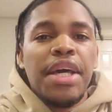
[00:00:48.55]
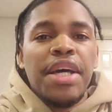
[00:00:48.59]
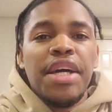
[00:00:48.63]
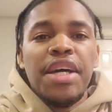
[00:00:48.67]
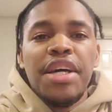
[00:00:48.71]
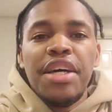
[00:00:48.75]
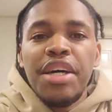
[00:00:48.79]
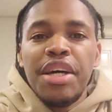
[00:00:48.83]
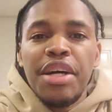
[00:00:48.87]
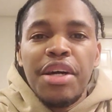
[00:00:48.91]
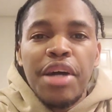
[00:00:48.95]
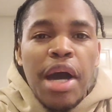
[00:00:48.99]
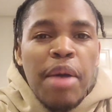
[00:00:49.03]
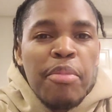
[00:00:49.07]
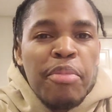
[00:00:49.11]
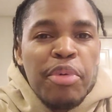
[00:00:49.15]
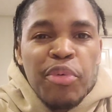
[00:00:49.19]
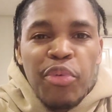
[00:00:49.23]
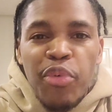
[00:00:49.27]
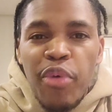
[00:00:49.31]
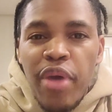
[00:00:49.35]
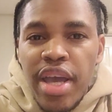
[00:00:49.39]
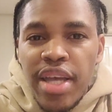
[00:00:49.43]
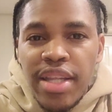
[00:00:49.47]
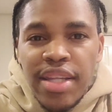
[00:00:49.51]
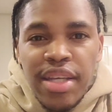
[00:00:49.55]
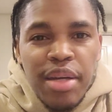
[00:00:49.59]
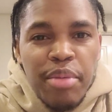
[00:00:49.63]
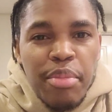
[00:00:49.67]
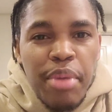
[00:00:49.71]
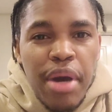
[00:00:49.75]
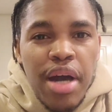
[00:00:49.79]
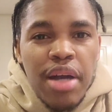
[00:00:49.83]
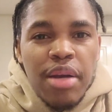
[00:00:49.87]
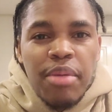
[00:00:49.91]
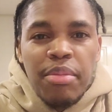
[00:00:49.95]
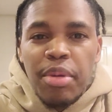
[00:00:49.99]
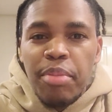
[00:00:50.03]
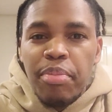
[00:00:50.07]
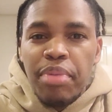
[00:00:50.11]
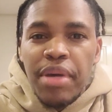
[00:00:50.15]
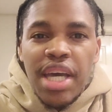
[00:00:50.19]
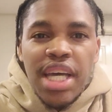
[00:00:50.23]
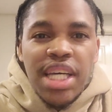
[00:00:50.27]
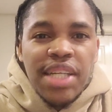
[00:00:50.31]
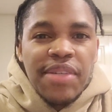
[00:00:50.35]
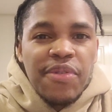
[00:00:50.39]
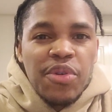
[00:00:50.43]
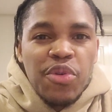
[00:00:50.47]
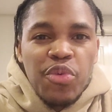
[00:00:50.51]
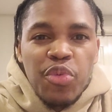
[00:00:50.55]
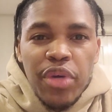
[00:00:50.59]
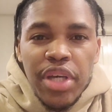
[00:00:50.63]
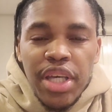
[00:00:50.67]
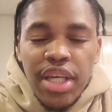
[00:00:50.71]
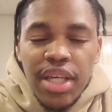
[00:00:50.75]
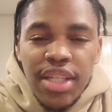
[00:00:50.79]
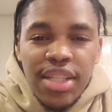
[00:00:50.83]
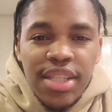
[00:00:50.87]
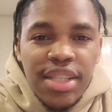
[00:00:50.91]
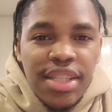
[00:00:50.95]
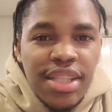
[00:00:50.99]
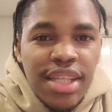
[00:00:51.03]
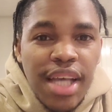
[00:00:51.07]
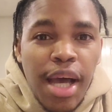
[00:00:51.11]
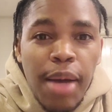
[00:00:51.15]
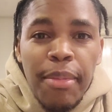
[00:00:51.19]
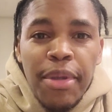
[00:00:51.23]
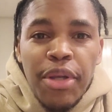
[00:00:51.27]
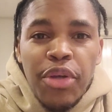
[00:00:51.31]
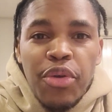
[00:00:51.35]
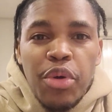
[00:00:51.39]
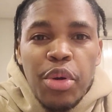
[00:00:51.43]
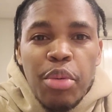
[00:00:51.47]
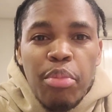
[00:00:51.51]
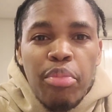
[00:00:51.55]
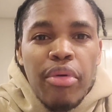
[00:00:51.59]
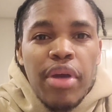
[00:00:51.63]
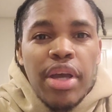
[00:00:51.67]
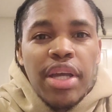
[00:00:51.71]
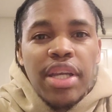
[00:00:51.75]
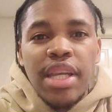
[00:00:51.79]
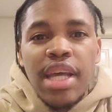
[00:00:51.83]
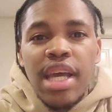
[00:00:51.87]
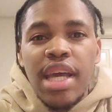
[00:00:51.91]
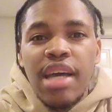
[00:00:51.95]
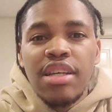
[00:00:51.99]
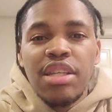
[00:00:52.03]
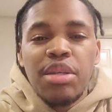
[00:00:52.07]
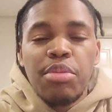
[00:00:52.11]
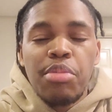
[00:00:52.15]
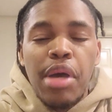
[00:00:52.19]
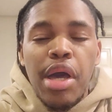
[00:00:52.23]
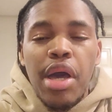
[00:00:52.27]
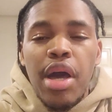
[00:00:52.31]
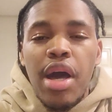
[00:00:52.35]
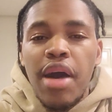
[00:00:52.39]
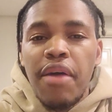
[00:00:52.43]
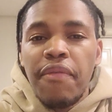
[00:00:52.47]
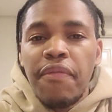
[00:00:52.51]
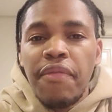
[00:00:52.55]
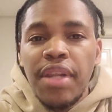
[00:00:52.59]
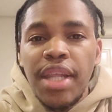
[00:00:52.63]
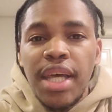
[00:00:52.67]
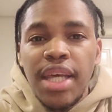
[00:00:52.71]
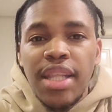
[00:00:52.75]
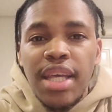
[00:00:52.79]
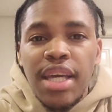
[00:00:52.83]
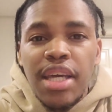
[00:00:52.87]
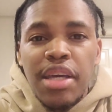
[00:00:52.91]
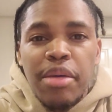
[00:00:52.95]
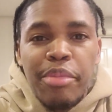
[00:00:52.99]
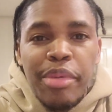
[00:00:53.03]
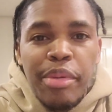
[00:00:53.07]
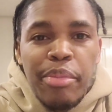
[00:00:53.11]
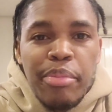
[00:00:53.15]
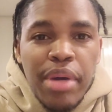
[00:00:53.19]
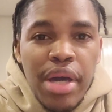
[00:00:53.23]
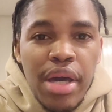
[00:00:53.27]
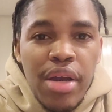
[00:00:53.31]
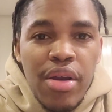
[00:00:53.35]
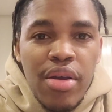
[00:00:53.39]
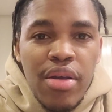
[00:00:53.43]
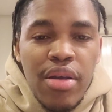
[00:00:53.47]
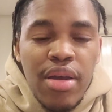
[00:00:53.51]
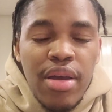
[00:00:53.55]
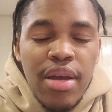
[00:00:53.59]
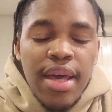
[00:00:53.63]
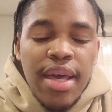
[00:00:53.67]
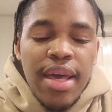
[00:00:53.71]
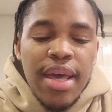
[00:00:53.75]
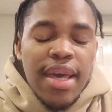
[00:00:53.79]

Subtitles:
I've been ranting about them the past few weeks. I've been doing breakdowns about how I feel like they could be better.